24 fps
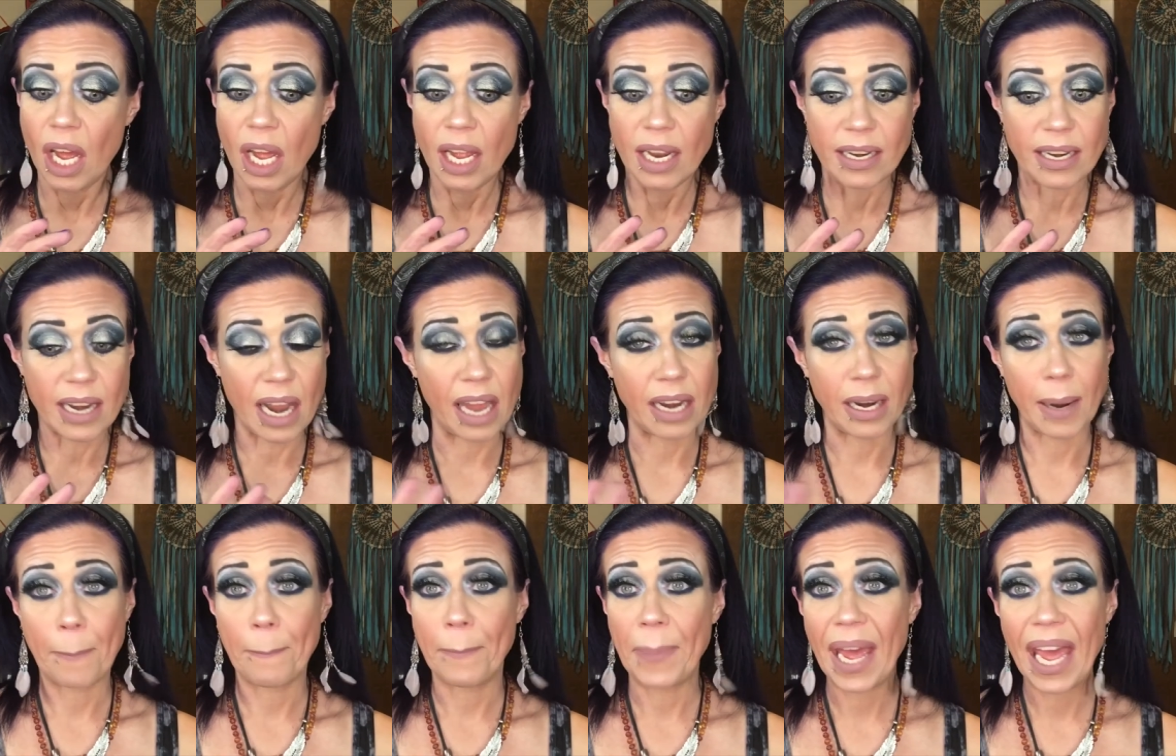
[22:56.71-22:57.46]
Not
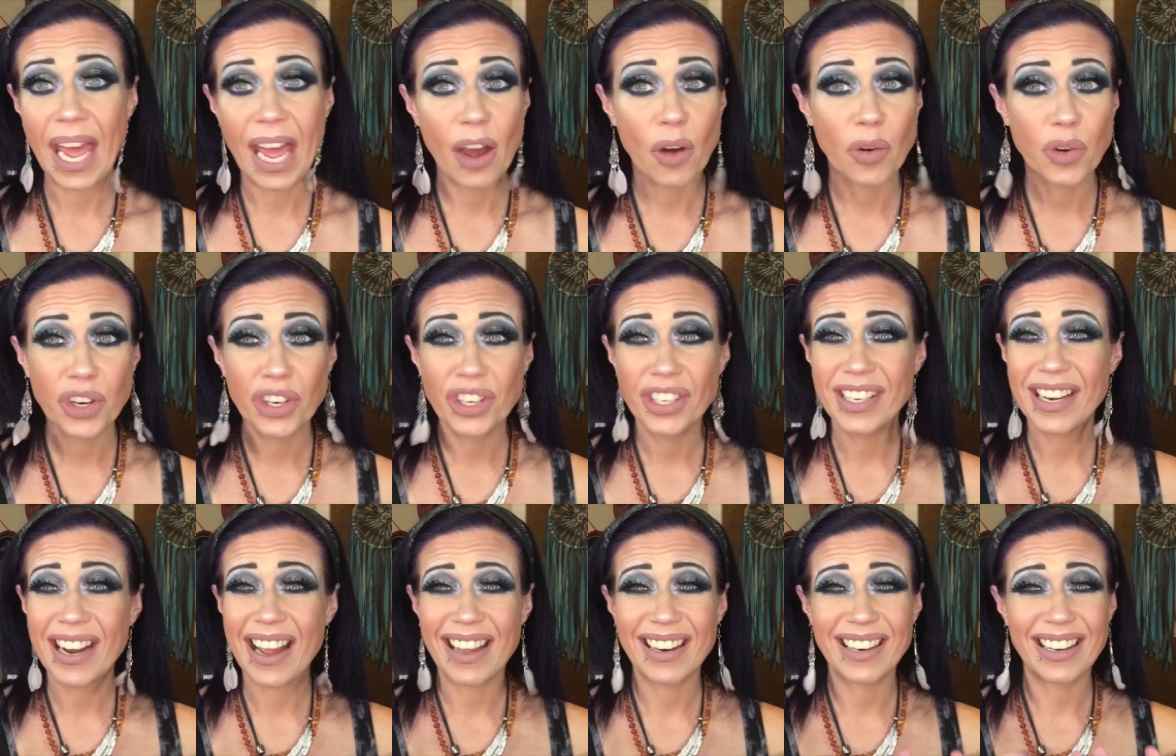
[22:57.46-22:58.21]
a powder,
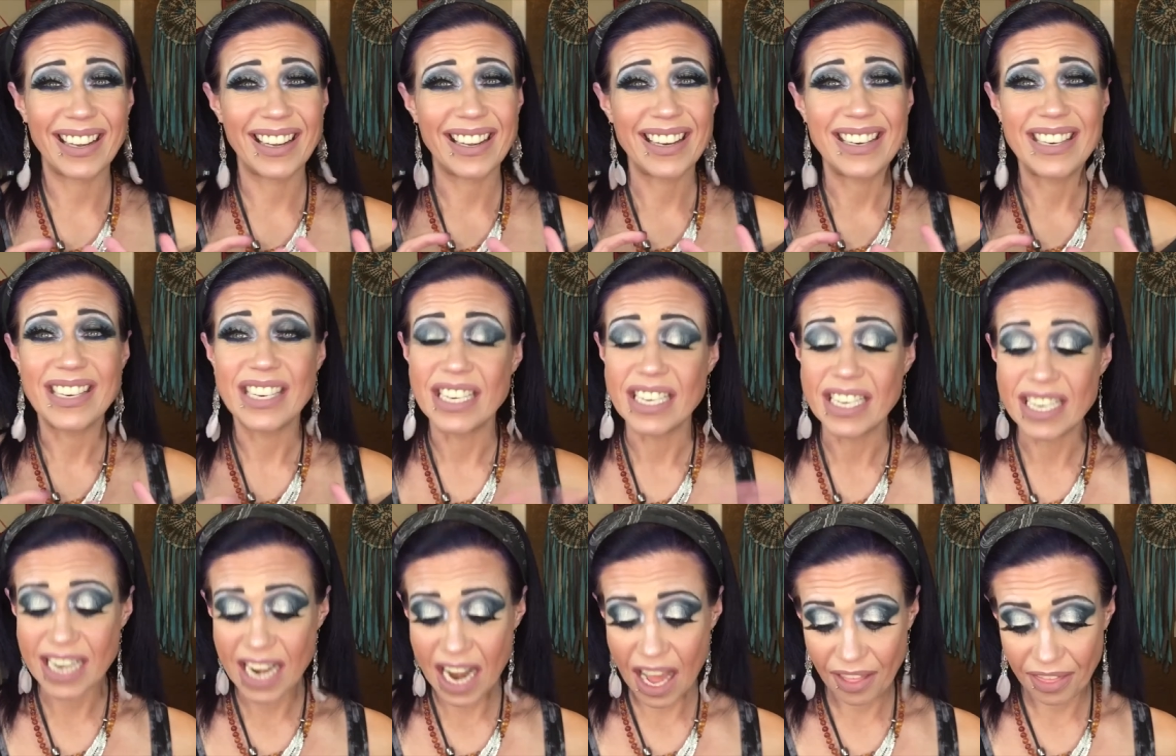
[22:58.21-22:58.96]
not a
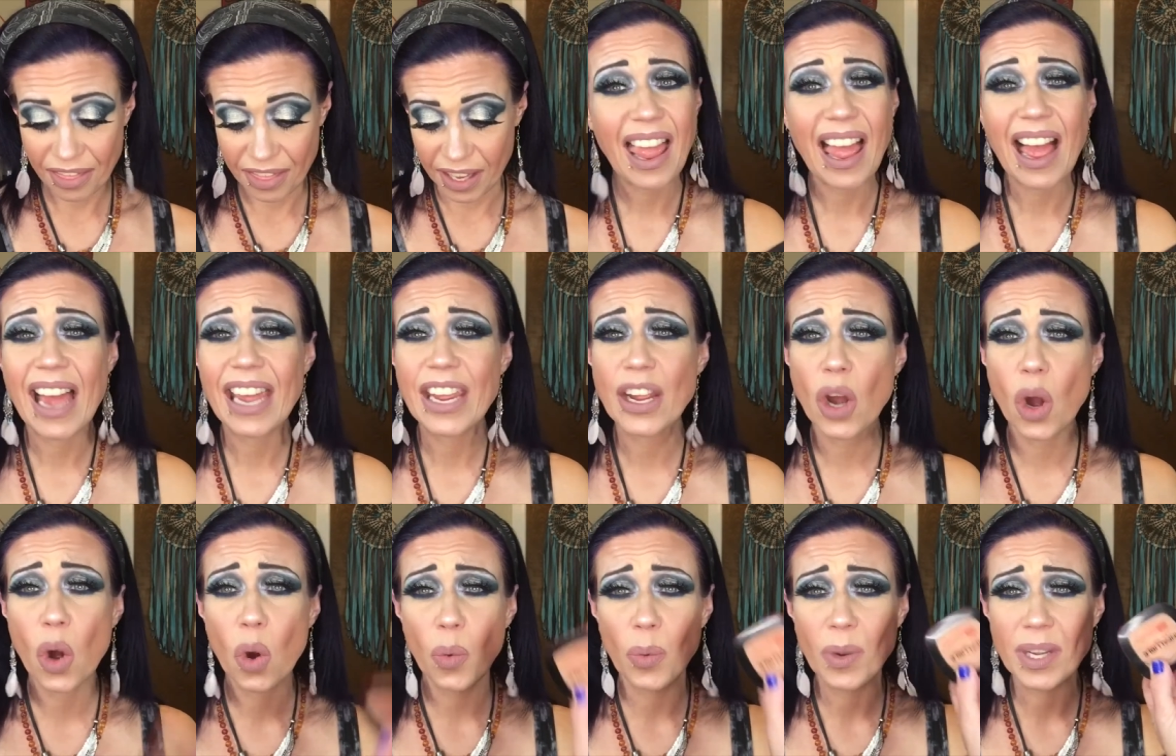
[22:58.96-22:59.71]
nothing. I
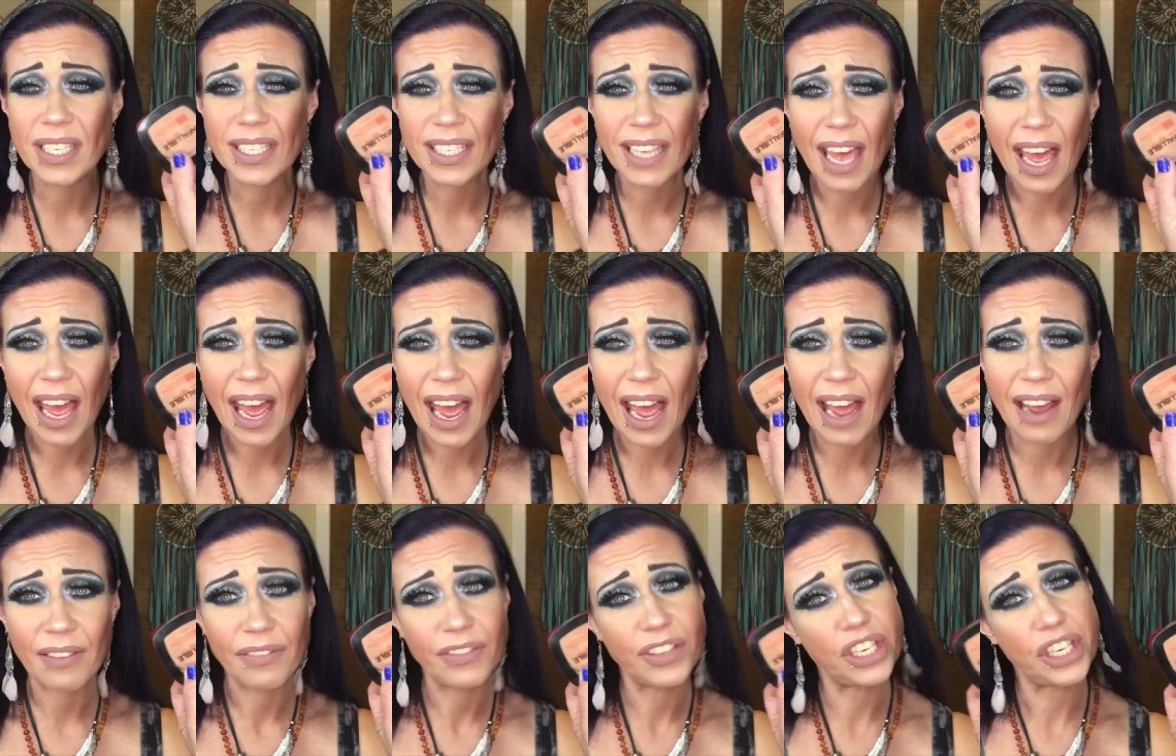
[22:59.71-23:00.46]
always
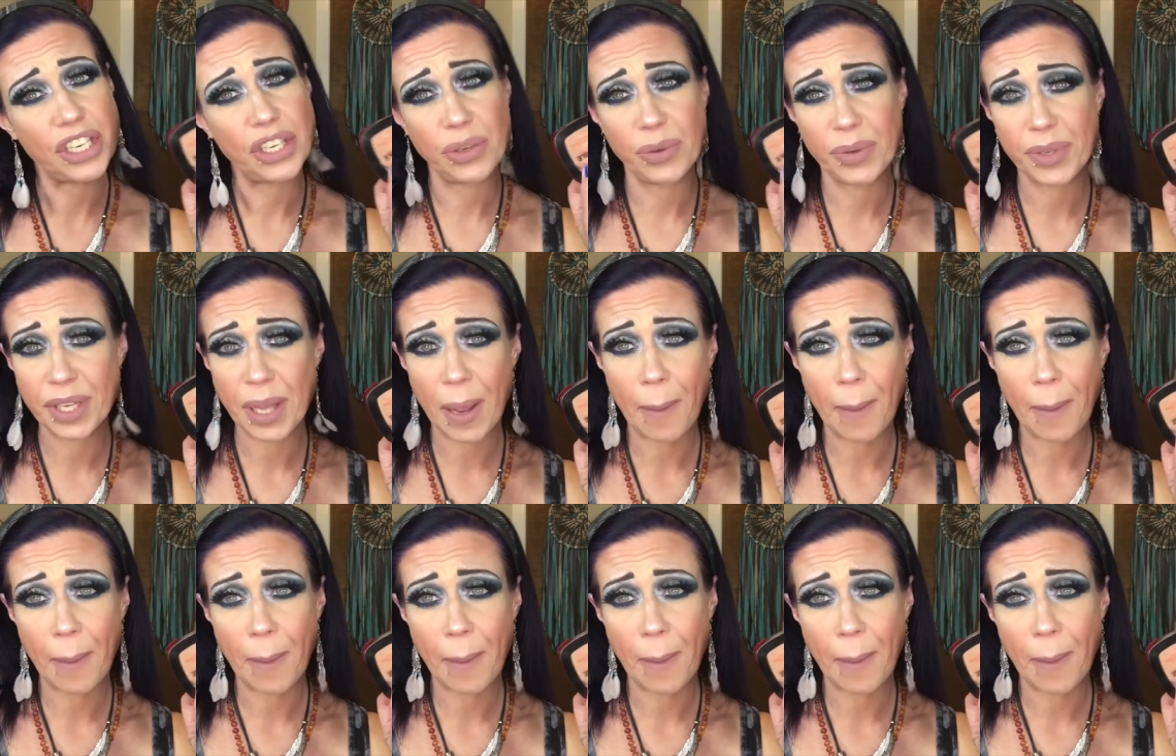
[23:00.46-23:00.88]
have to use a